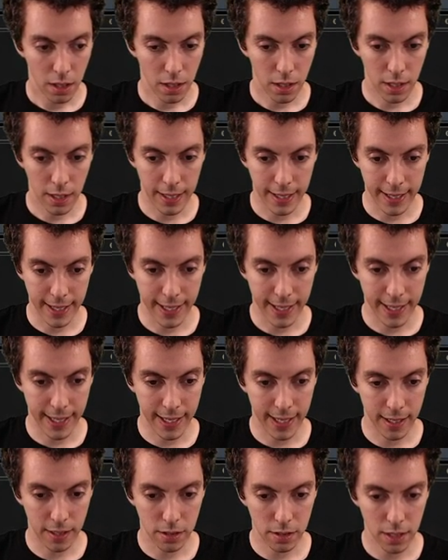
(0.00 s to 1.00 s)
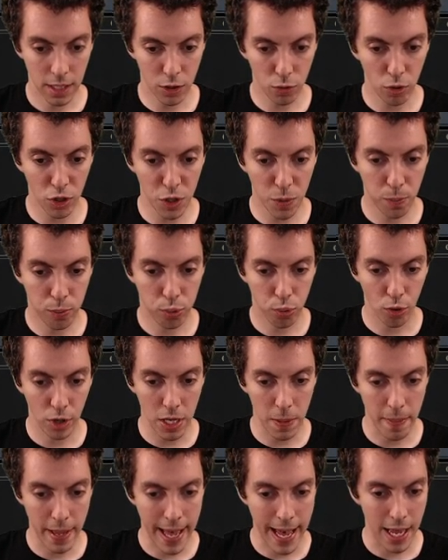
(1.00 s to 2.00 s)
Uh, this one's pretty
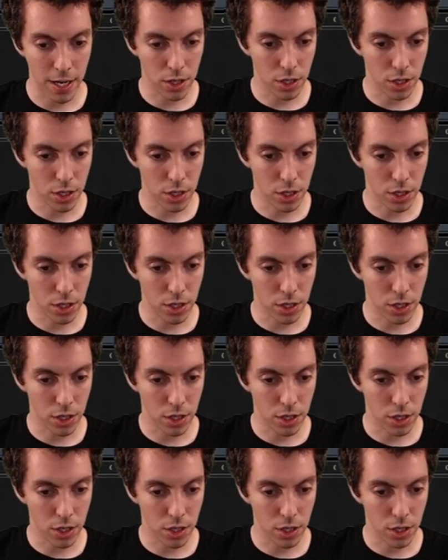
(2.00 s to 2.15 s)
bad